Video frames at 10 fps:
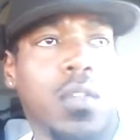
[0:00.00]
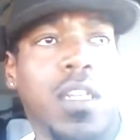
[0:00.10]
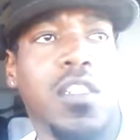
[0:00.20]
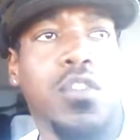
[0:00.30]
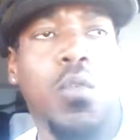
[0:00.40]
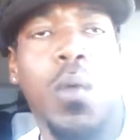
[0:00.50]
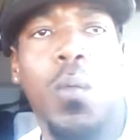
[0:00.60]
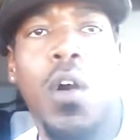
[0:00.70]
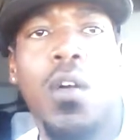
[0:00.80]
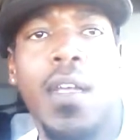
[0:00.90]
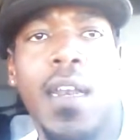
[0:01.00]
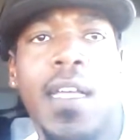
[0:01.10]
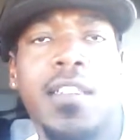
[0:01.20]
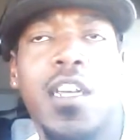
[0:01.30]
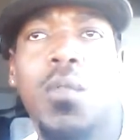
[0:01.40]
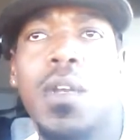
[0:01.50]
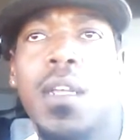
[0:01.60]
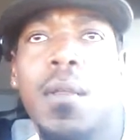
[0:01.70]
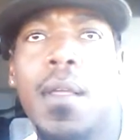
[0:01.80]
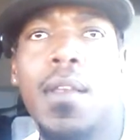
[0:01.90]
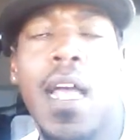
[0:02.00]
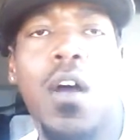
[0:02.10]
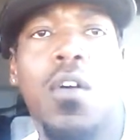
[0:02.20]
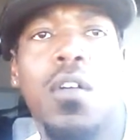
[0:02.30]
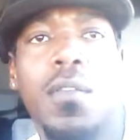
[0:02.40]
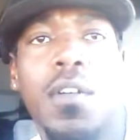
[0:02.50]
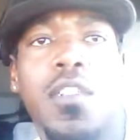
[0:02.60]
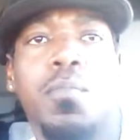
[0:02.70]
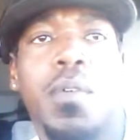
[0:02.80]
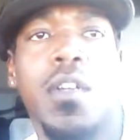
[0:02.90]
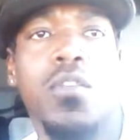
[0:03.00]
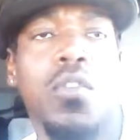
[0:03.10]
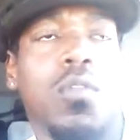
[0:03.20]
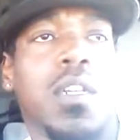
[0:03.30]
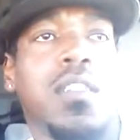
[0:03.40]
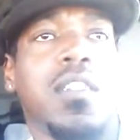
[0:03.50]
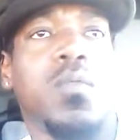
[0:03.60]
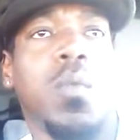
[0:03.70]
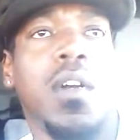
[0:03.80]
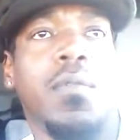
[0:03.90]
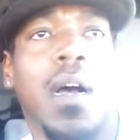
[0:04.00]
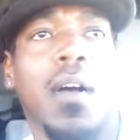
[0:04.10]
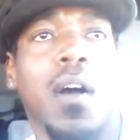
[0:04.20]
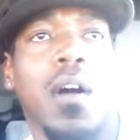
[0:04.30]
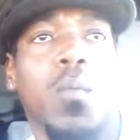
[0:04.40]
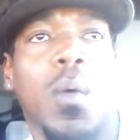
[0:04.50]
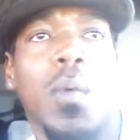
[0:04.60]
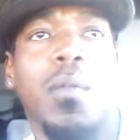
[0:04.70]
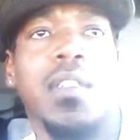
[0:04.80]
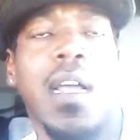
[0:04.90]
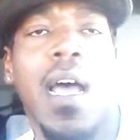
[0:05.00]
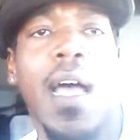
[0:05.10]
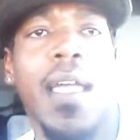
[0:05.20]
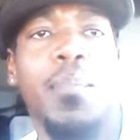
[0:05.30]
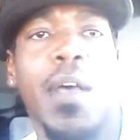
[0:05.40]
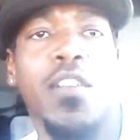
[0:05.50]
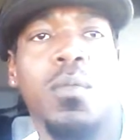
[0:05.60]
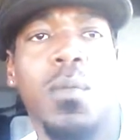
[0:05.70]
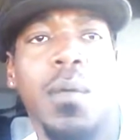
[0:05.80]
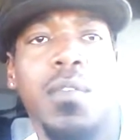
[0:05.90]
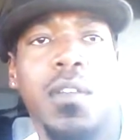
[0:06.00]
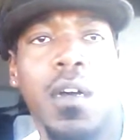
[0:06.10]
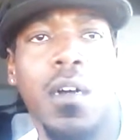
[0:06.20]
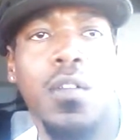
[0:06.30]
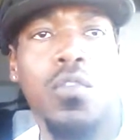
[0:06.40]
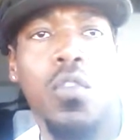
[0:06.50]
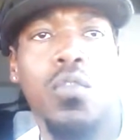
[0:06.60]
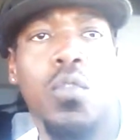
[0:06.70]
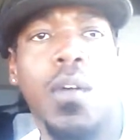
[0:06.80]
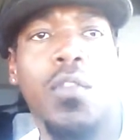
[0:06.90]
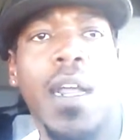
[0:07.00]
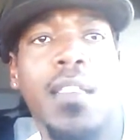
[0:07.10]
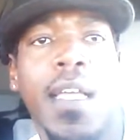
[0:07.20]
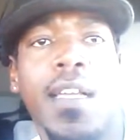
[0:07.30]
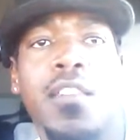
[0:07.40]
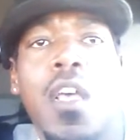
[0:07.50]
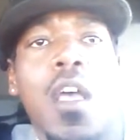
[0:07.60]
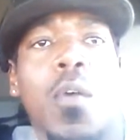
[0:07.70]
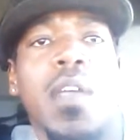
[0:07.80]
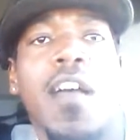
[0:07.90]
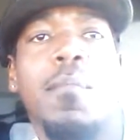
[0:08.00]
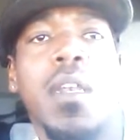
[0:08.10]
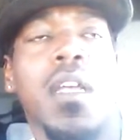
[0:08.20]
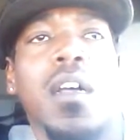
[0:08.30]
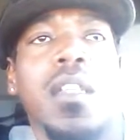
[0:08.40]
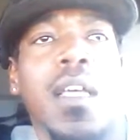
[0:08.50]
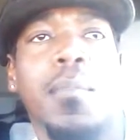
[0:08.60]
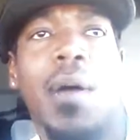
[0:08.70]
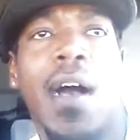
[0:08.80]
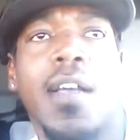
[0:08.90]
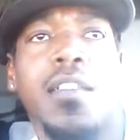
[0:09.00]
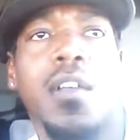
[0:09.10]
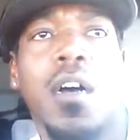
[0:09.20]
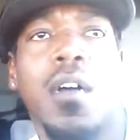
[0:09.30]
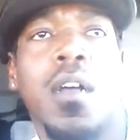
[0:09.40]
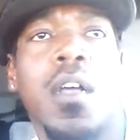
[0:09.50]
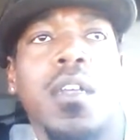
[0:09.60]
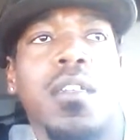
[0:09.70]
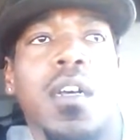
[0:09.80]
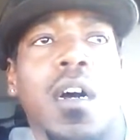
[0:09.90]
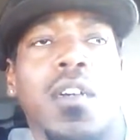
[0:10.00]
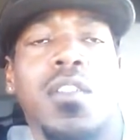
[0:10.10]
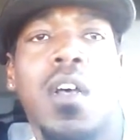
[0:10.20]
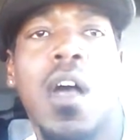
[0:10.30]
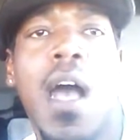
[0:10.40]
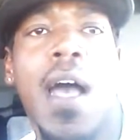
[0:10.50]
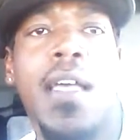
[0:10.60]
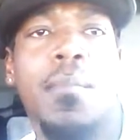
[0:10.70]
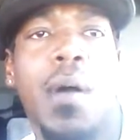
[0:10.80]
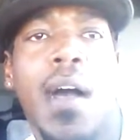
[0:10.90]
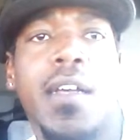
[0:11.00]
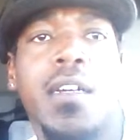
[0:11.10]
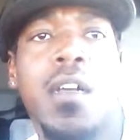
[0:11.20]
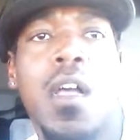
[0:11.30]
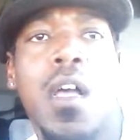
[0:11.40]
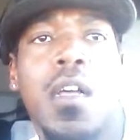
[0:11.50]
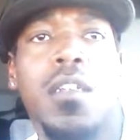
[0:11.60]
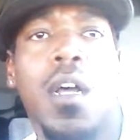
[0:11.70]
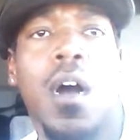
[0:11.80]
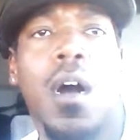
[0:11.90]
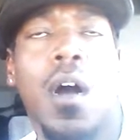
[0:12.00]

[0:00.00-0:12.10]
this is who we were in antiquity. Not all of us, but this is one of our when we was at our apex, when we was doing great things. And we have many other empires. The Songhai Empire, the